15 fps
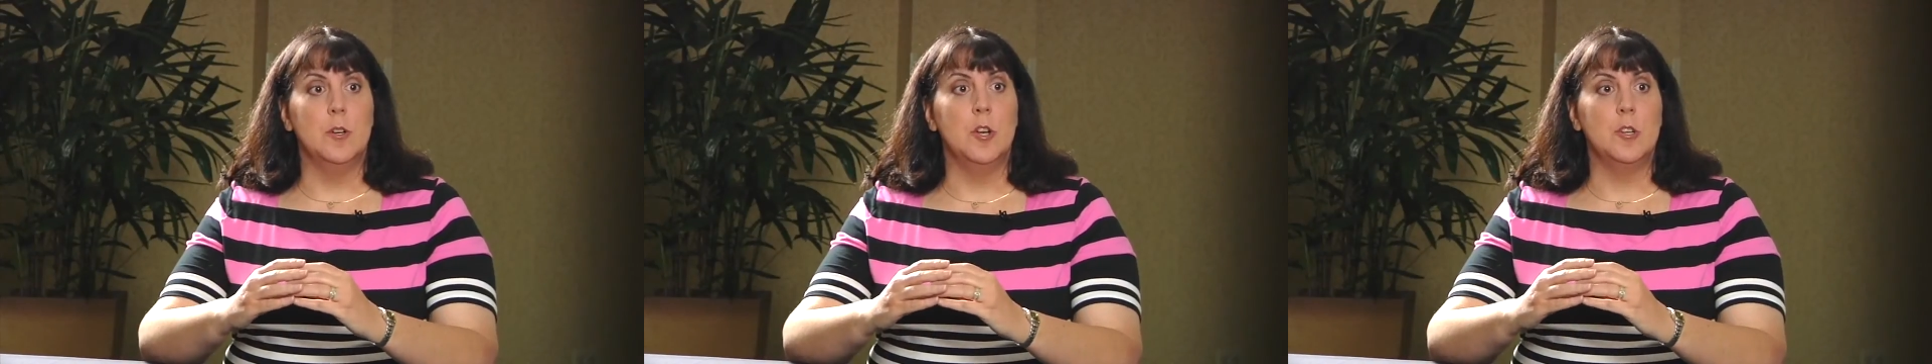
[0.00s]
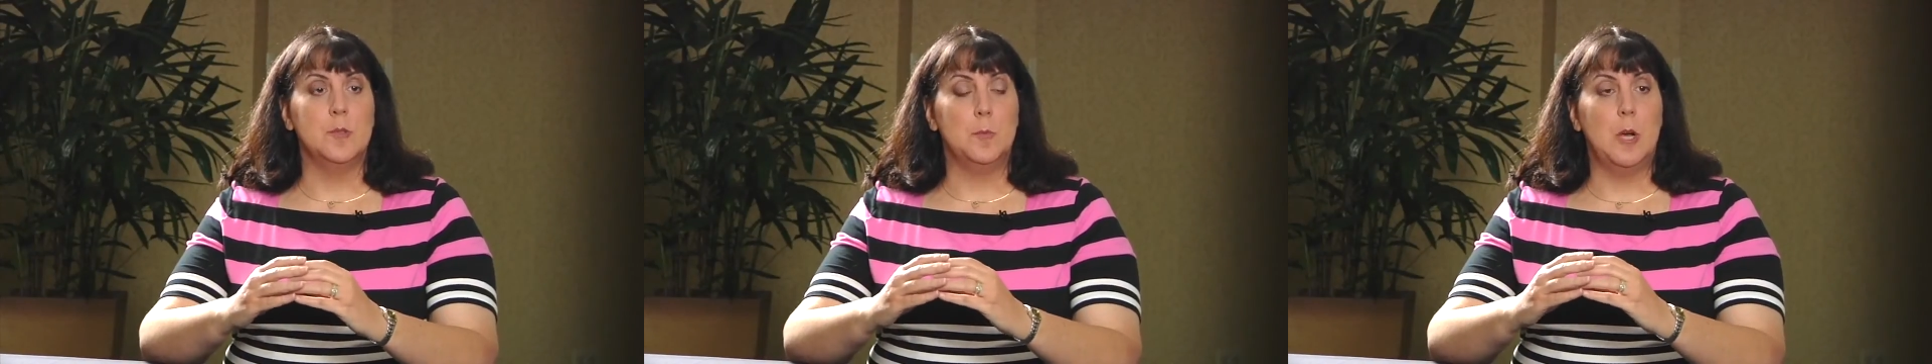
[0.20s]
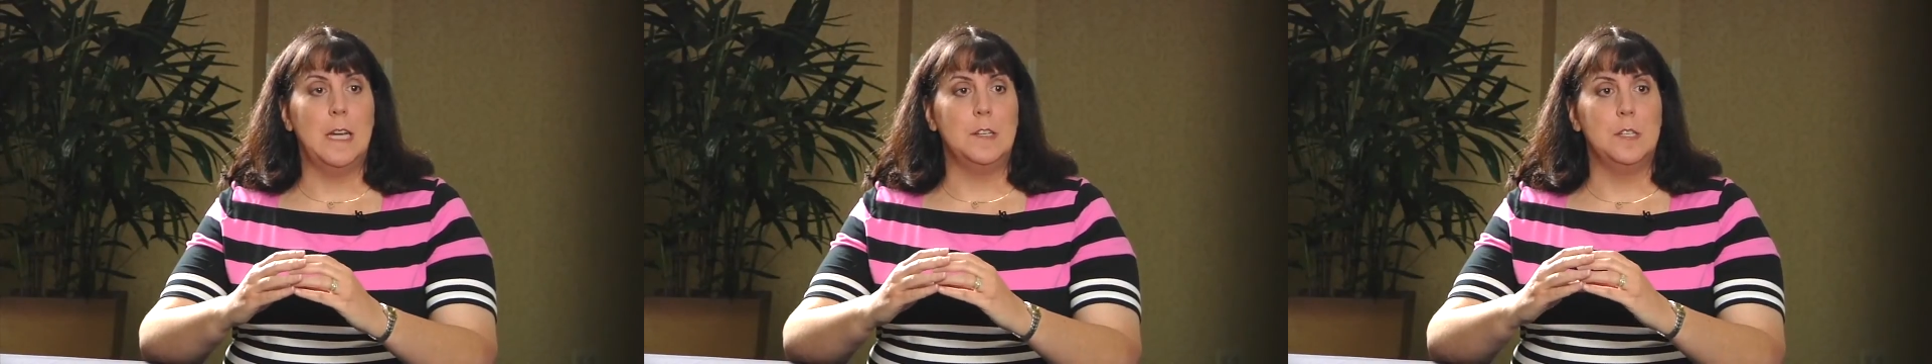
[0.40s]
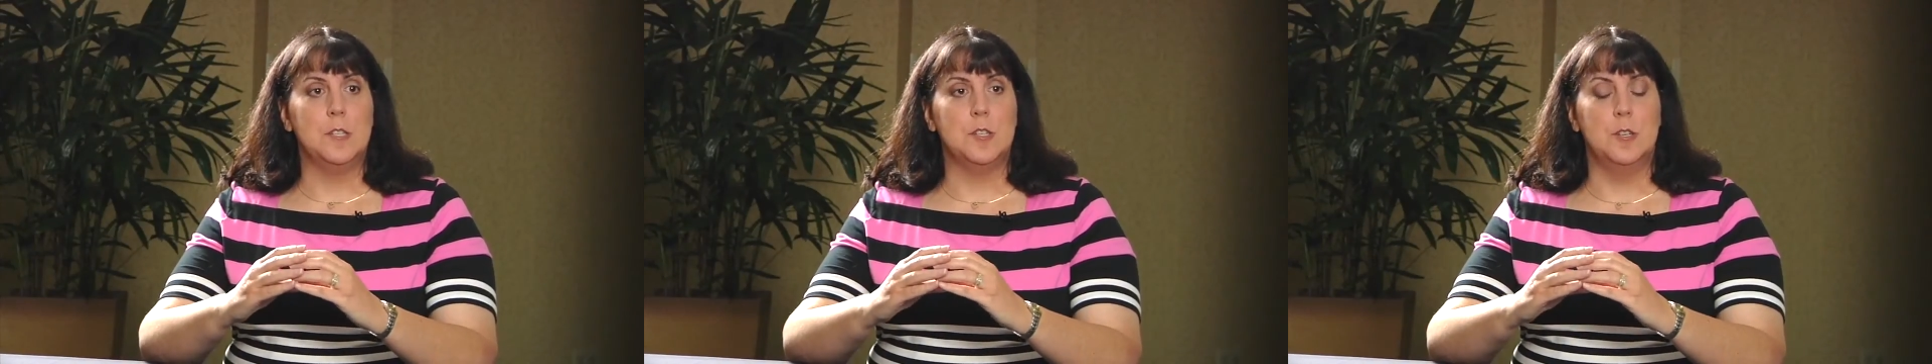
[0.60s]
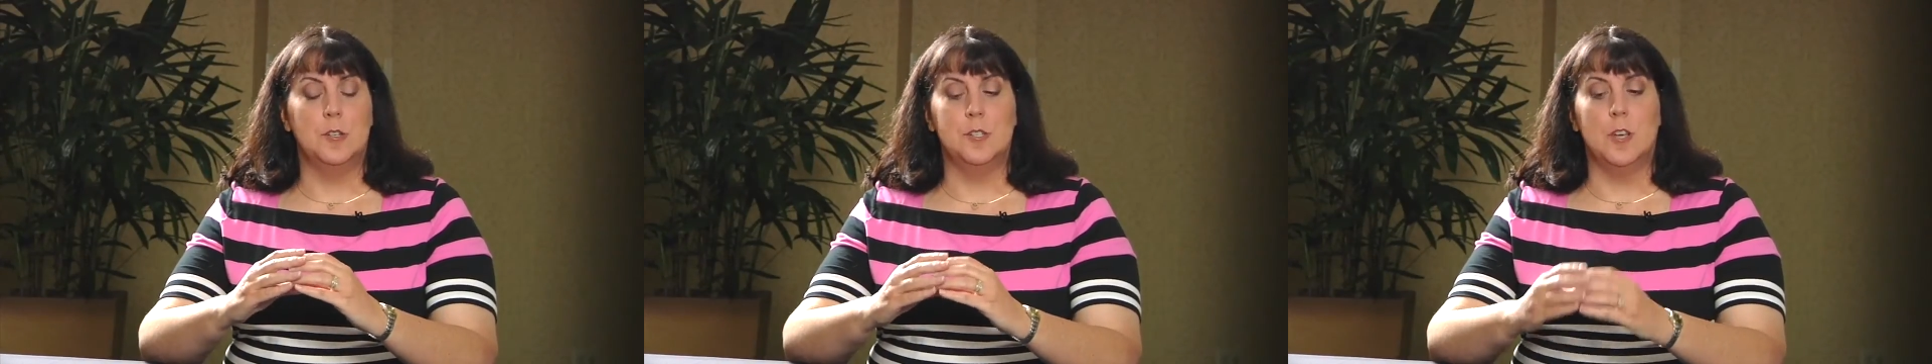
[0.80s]
nurse
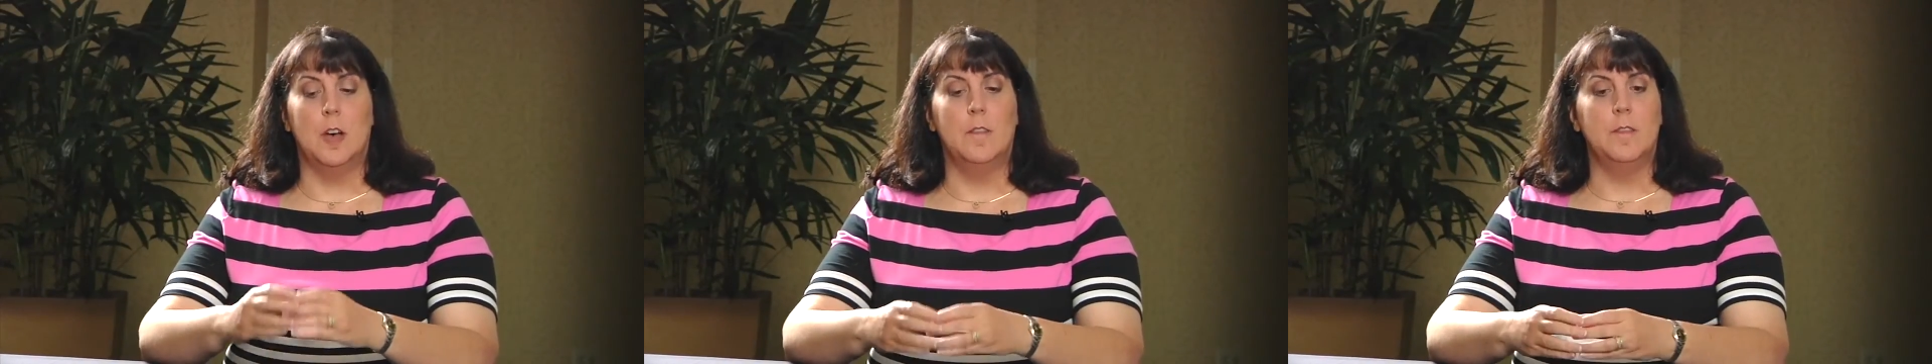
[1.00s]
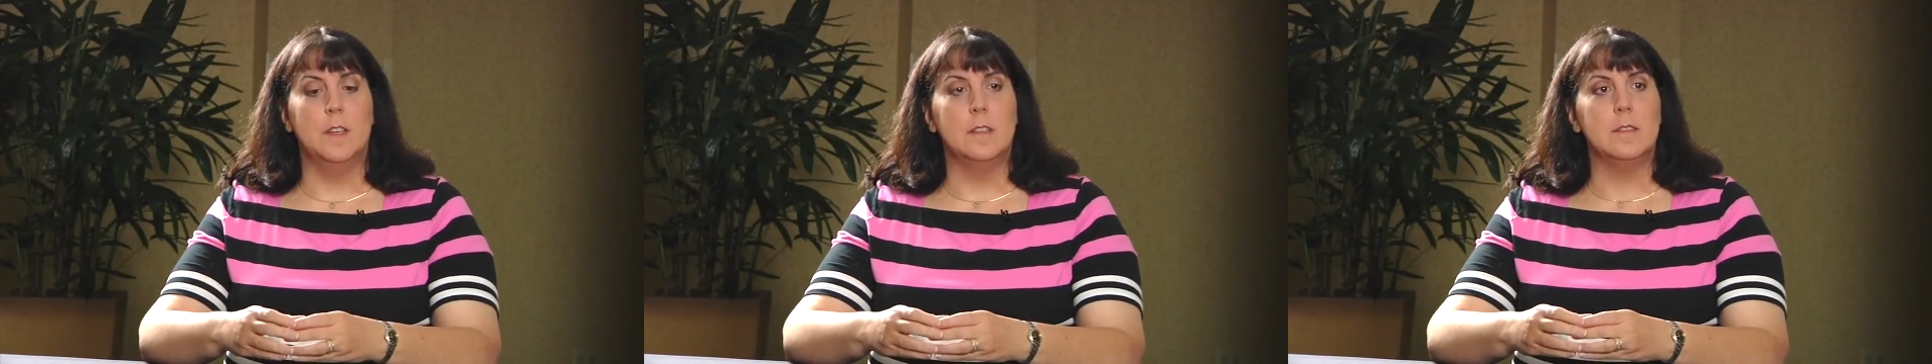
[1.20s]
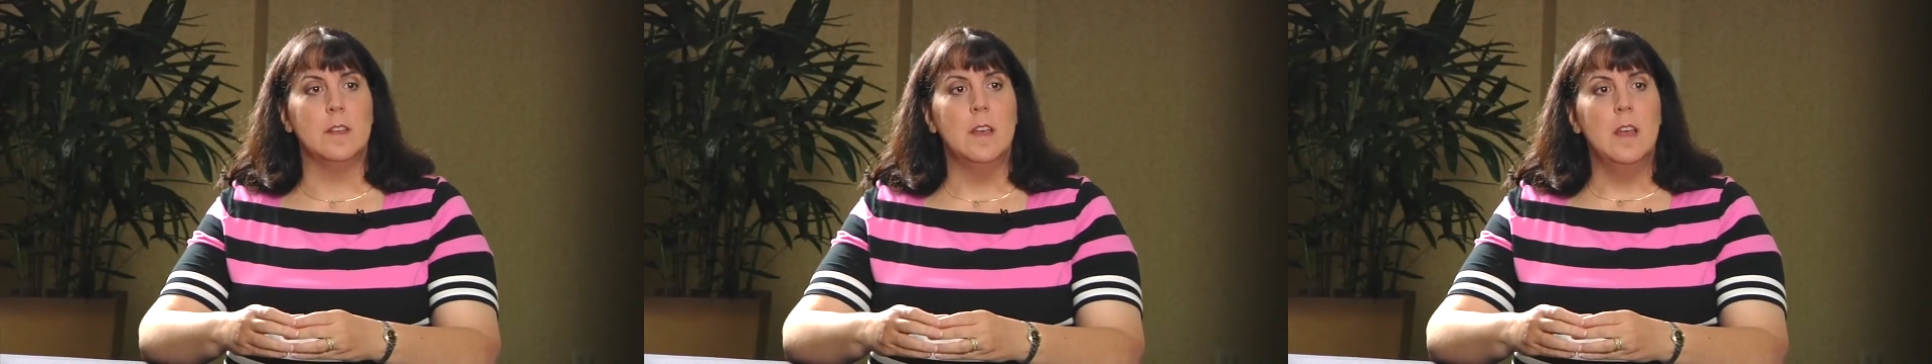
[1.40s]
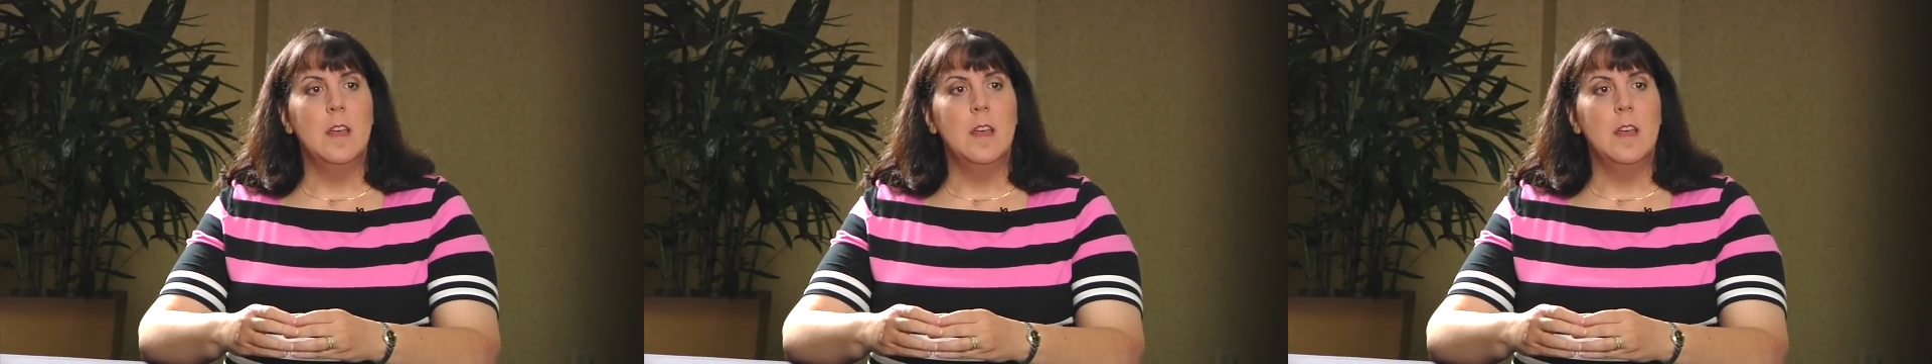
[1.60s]
practitioner's office.